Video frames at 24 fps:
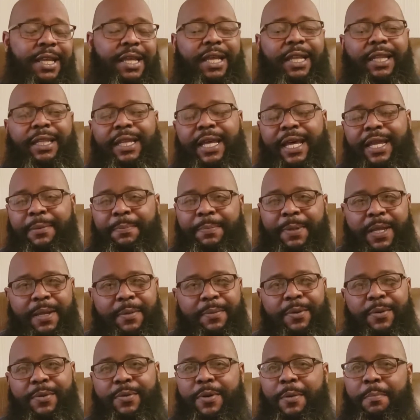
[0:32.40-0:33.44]
A lot of
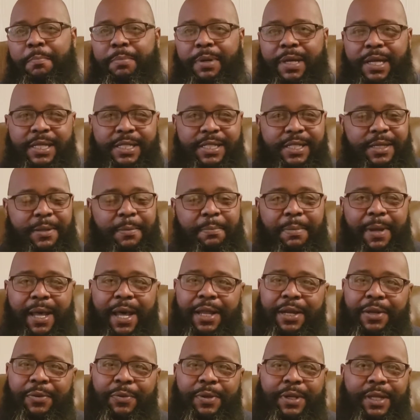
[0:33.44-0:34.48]
people were buzzing
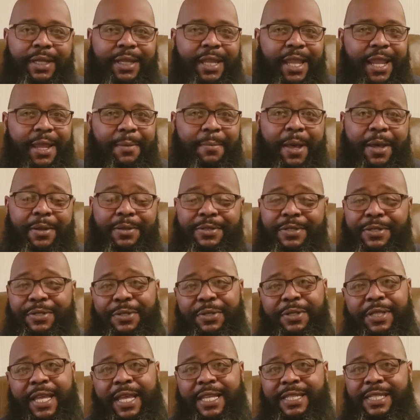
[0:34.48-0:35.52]
about it when it came out in
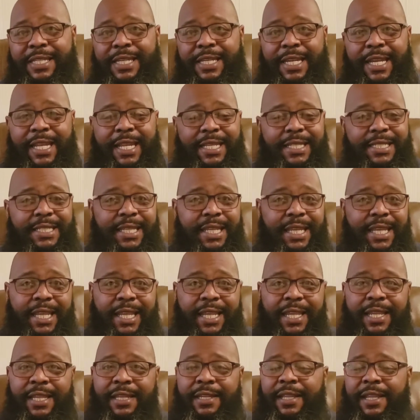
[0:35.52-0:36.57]

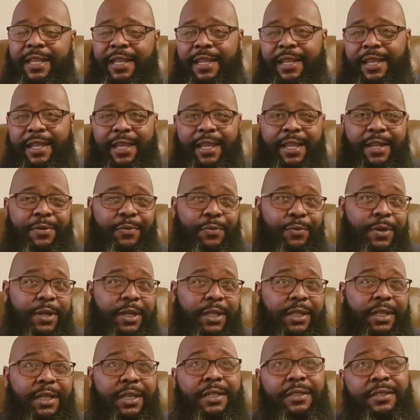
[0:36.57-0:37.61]
2018, and
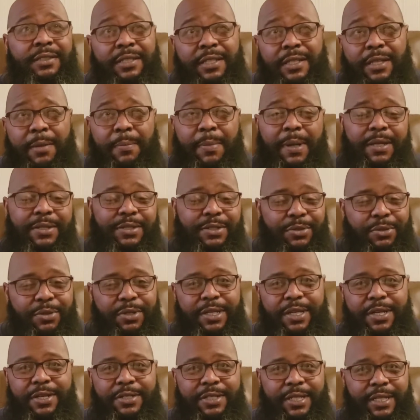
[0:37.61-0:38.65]
really it took about 2
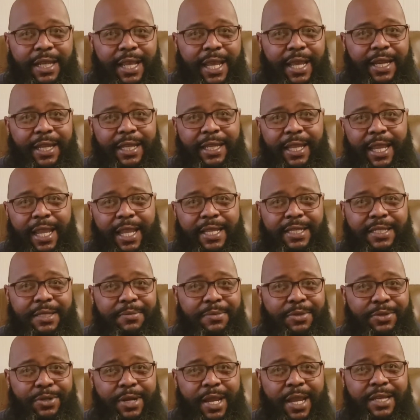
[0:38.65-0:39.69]
years to kind of gain some
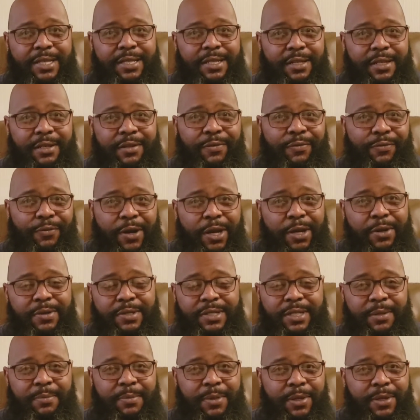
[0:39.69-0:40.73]
traction in the fragrance
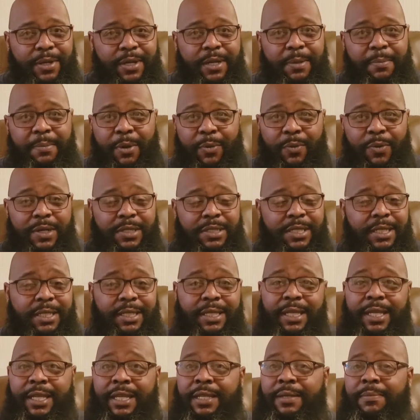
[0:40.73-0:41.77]
community, but once it
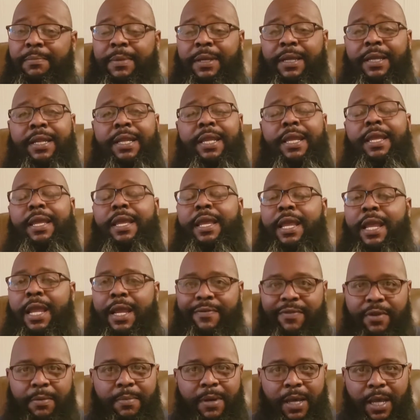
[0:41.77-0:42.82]
did, man,
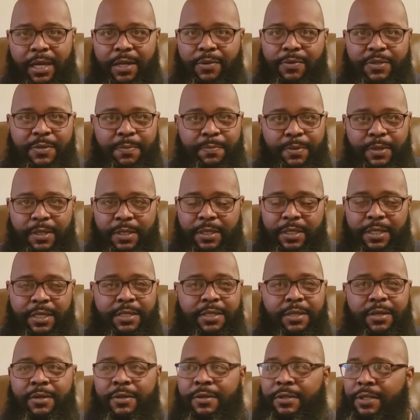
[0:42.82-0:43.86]
everybody was putting
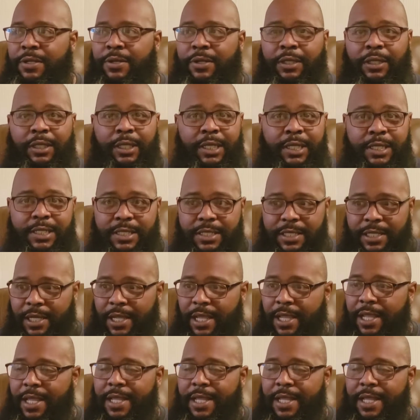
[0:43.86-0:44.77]
this on their list.